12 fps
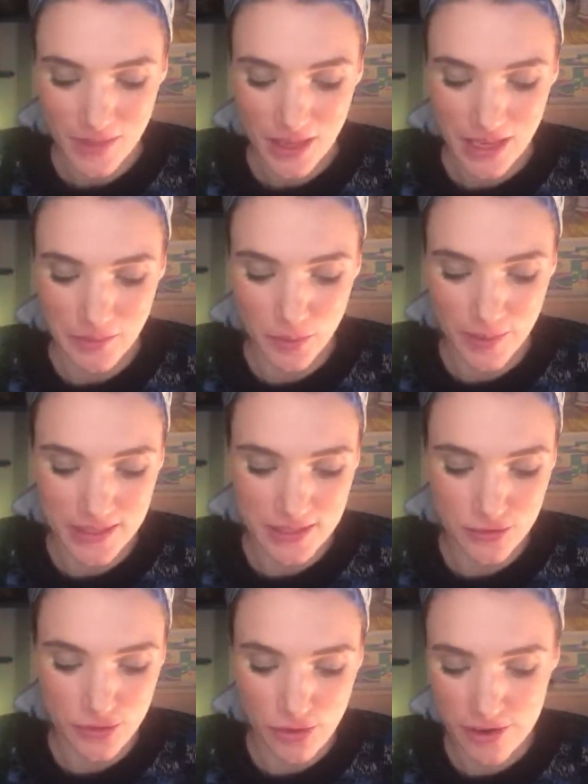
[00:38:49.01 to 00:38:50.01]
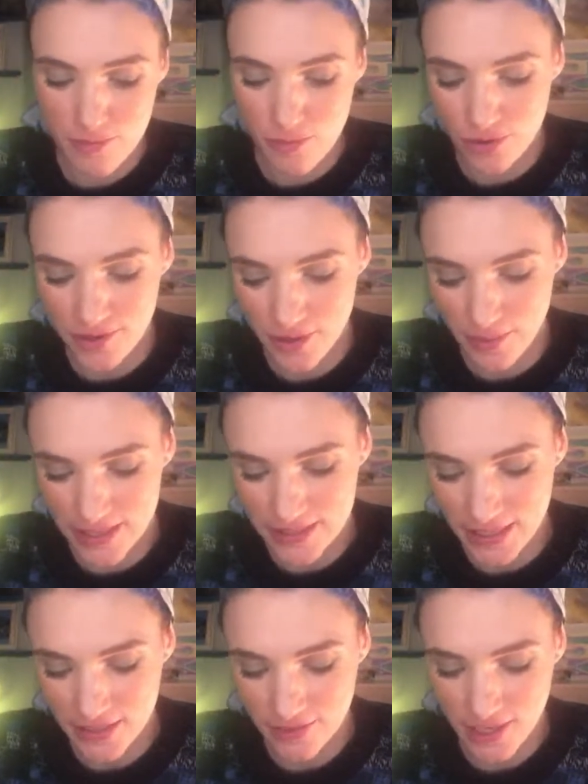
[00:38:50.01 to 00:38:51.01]
We went to Oranmore in the West End
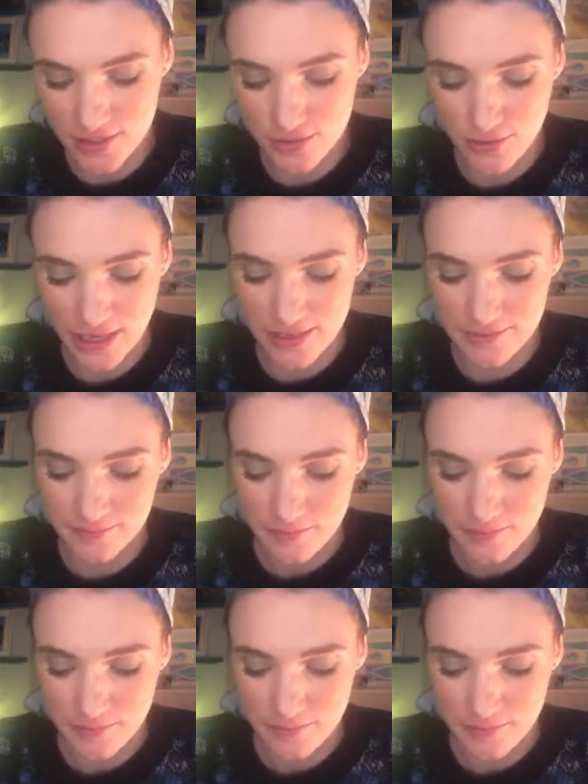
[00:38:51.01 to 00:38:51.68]
of Glasgow, and